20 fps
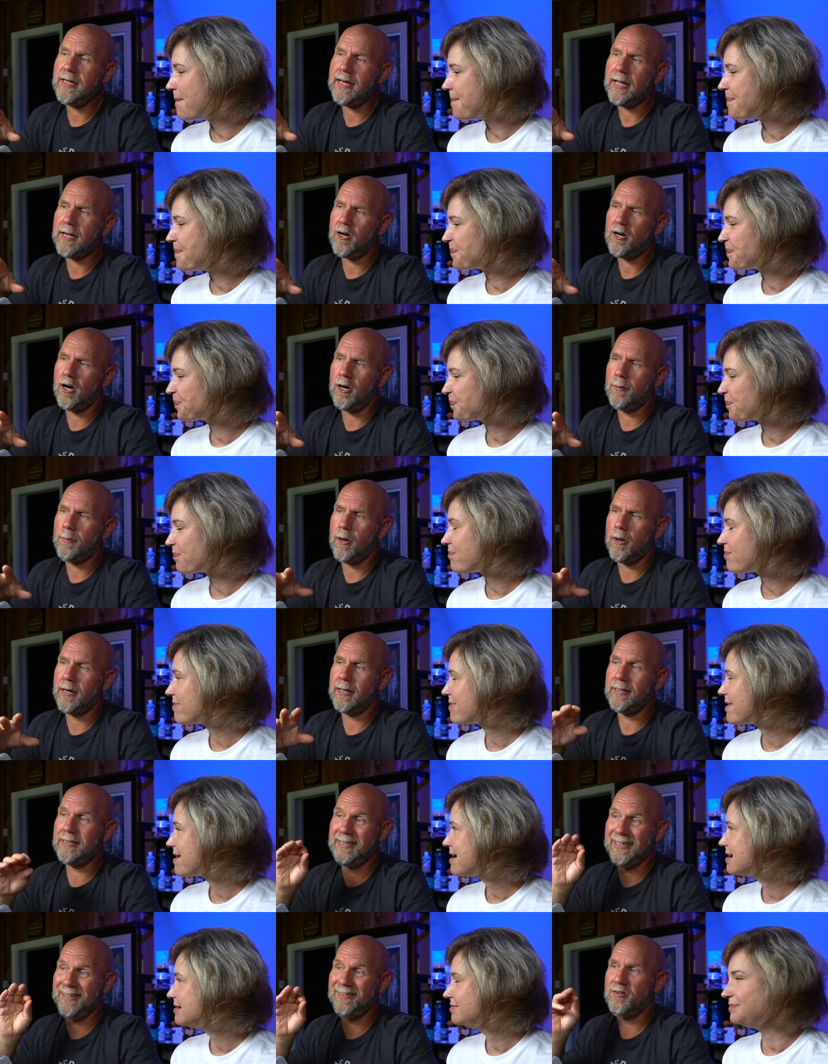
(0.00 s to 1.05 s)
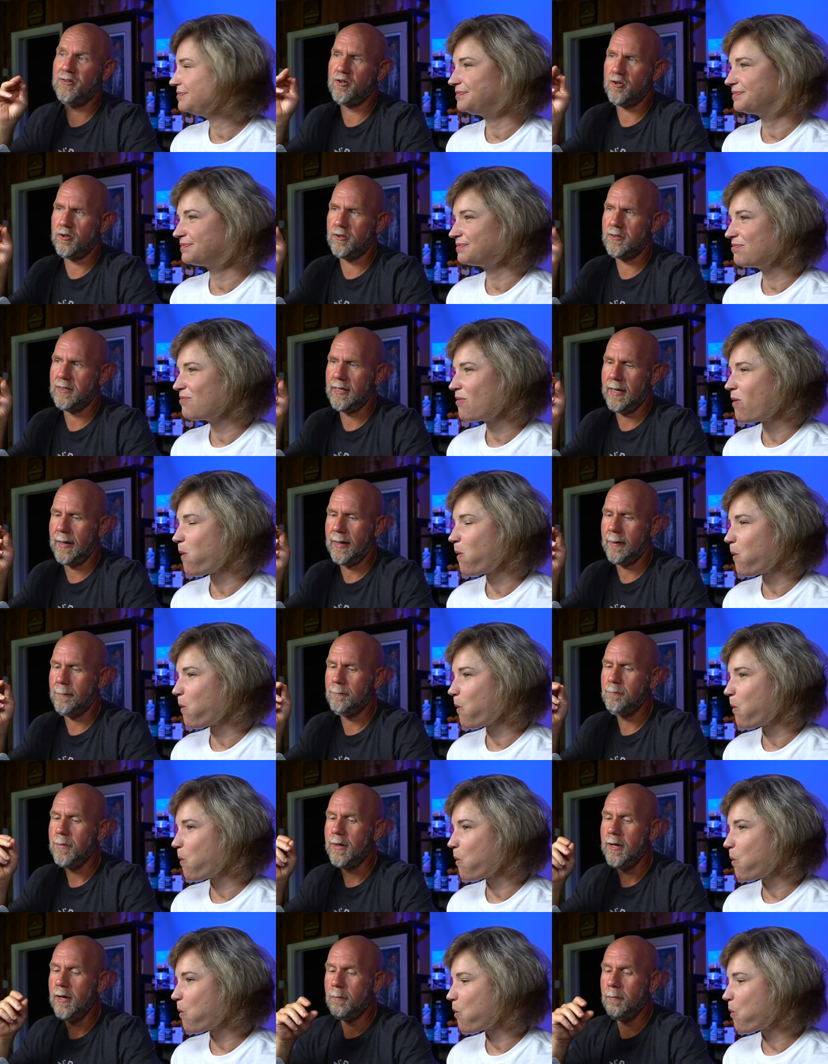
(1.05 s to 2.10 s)
Speaker 1: net carb on a dessert day,
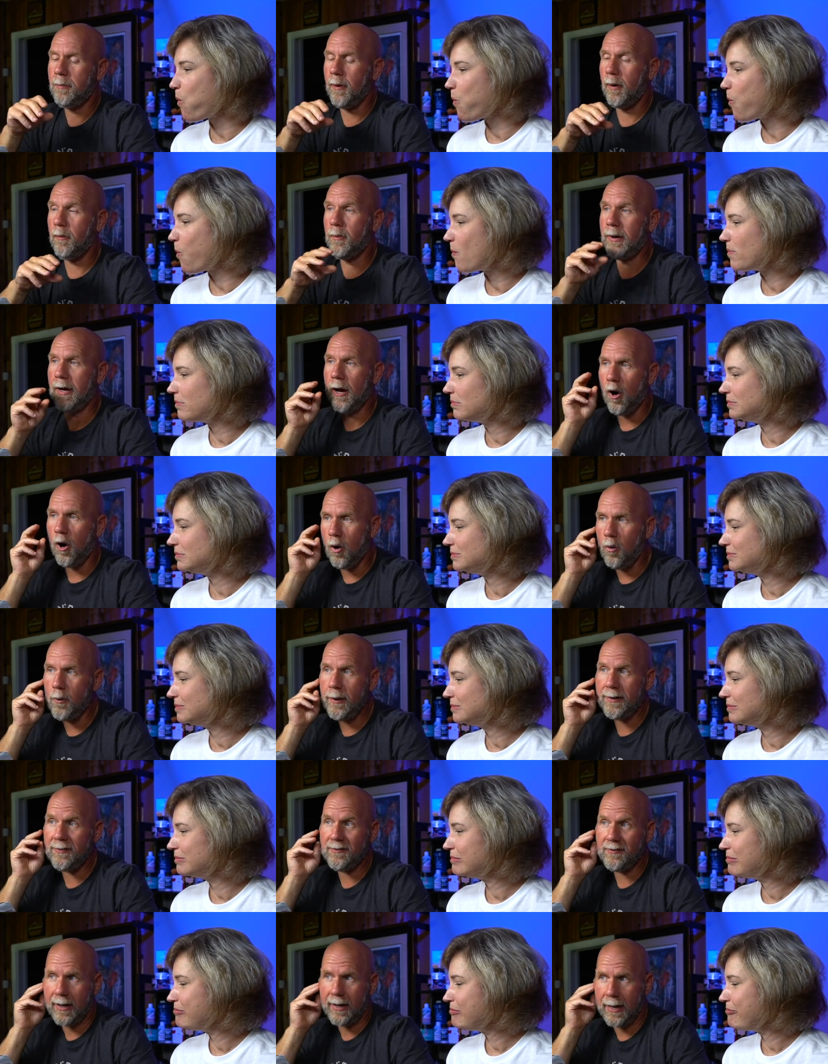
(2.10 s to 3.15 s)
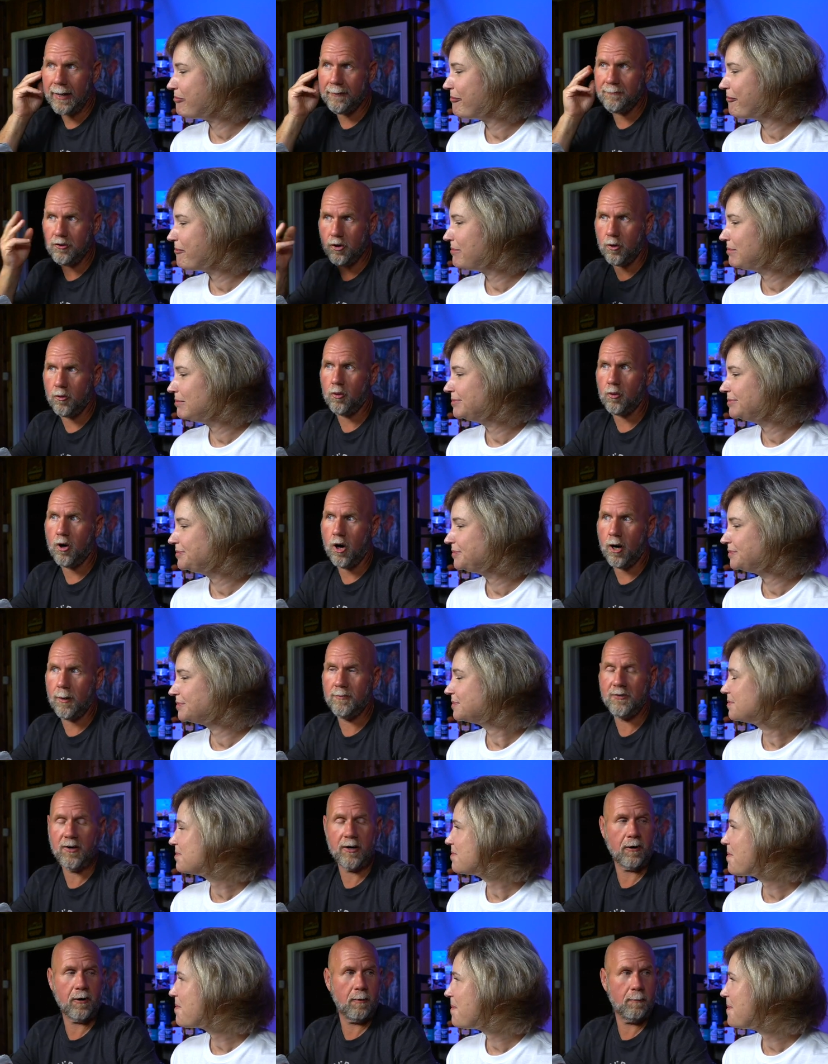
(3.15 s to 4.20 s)
but we always have total carbs
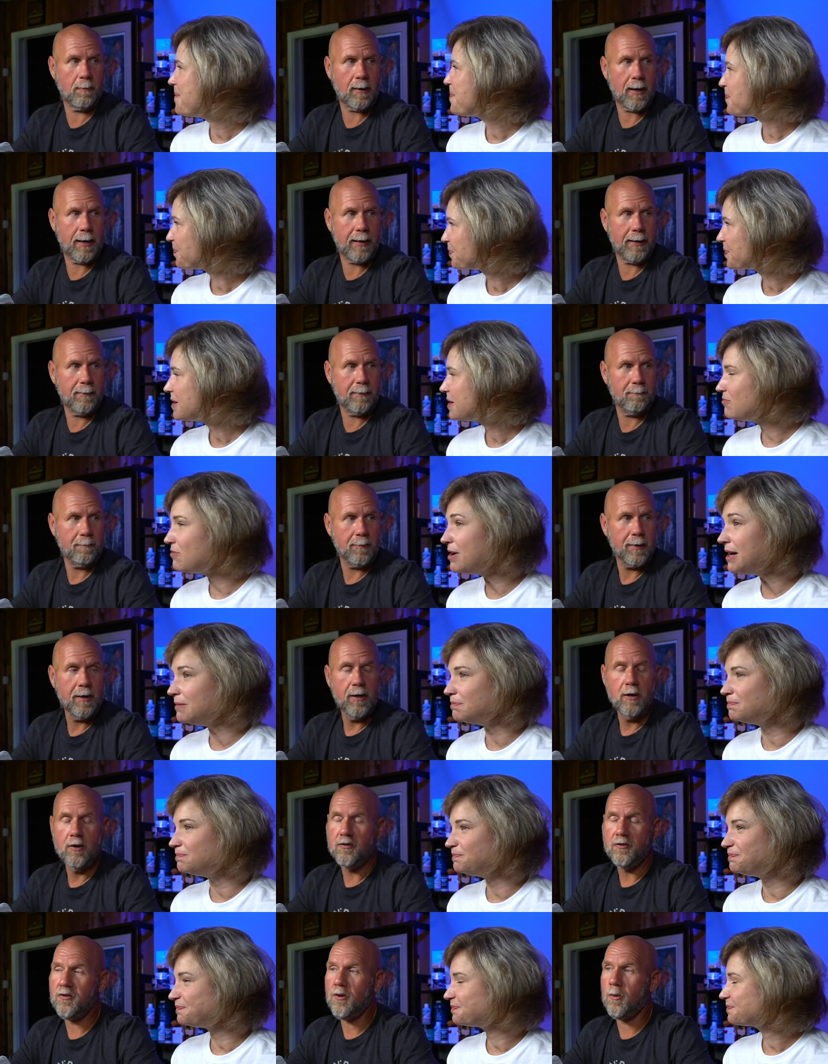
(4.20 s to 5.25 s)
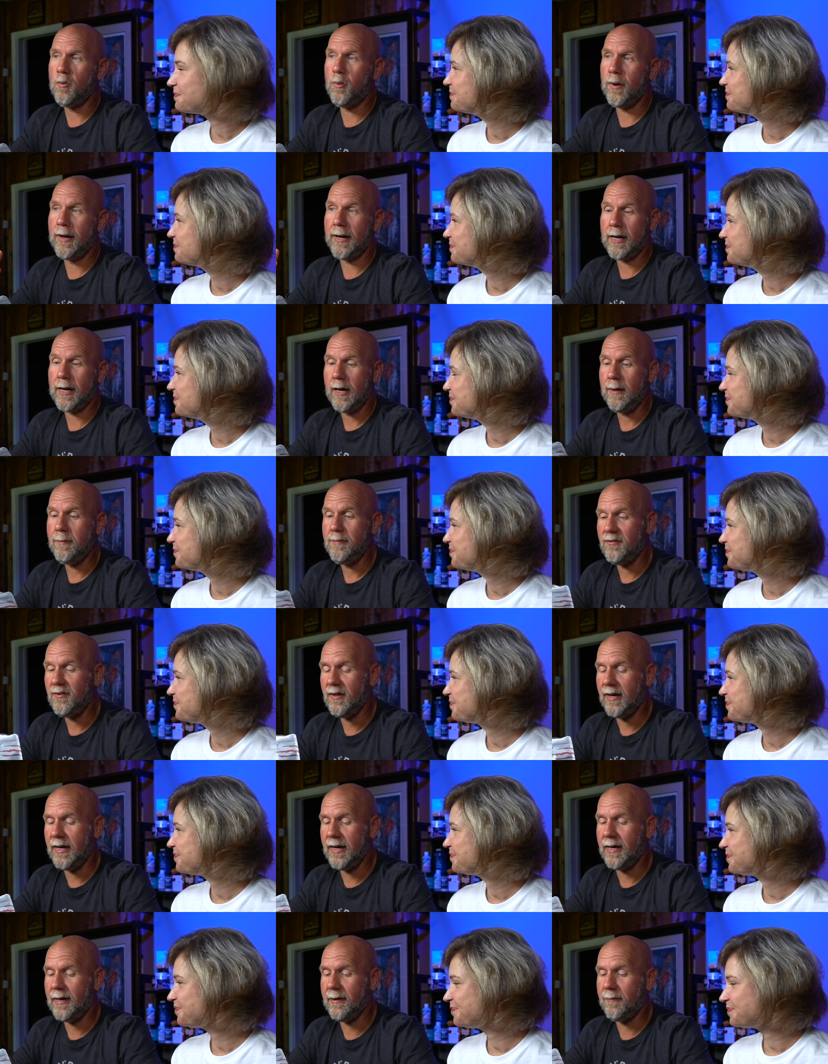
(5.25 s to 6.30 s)
in our mind. Right. So when it comes to
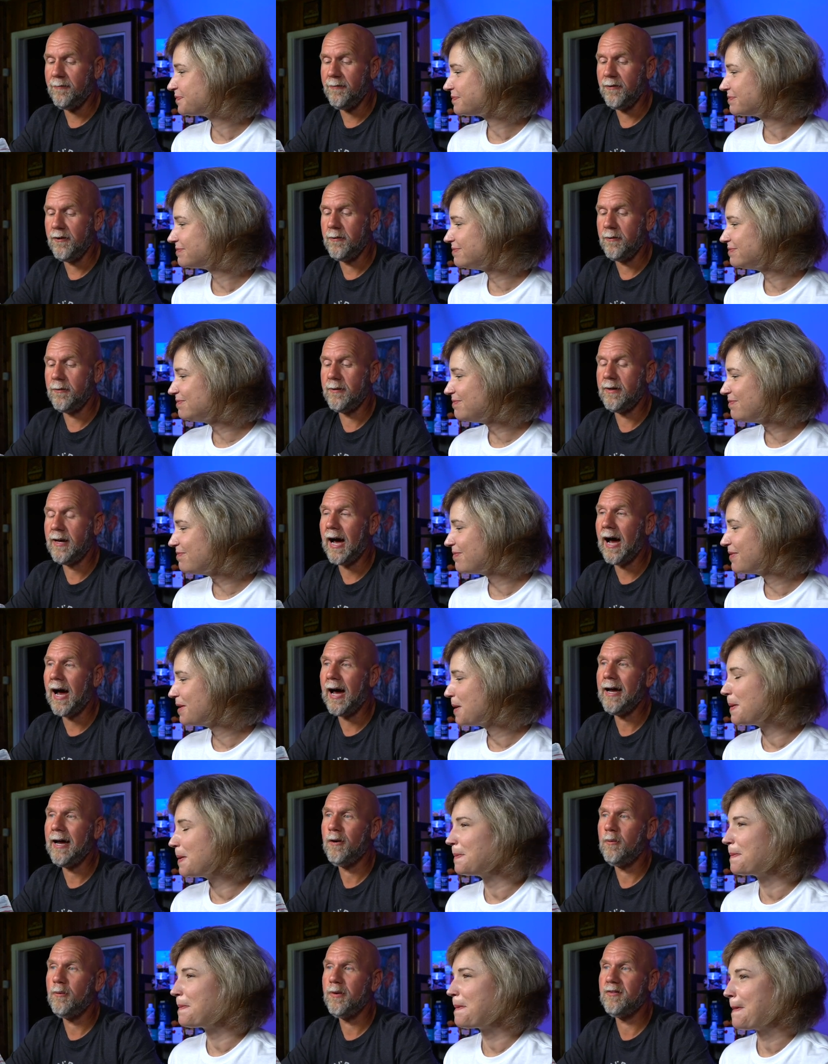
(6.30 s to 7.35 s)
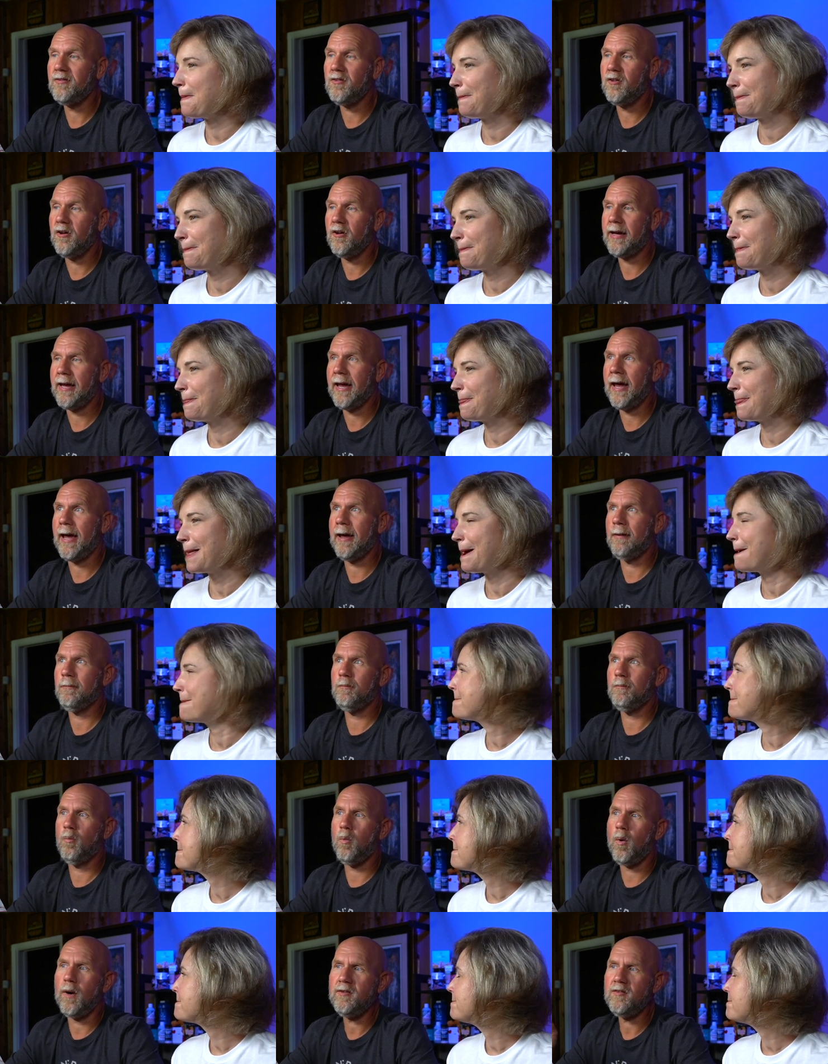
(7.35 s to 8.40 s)
eating food, I always look
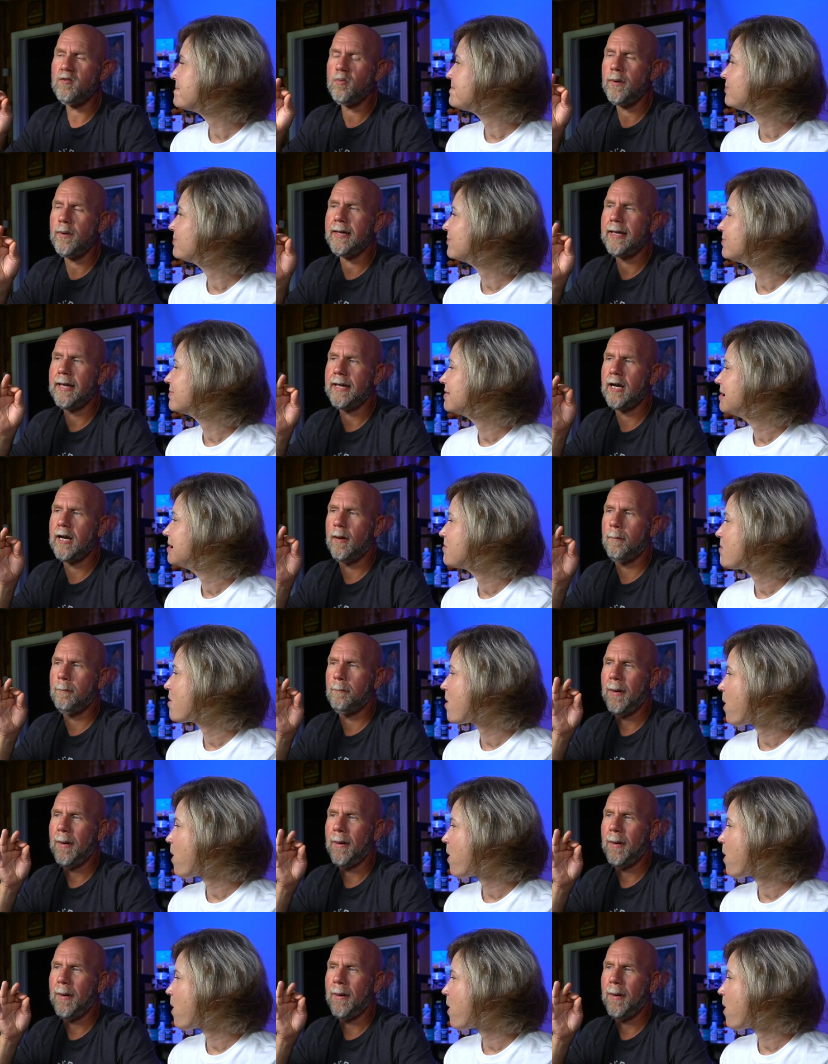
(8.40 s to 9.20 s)
at, once we get up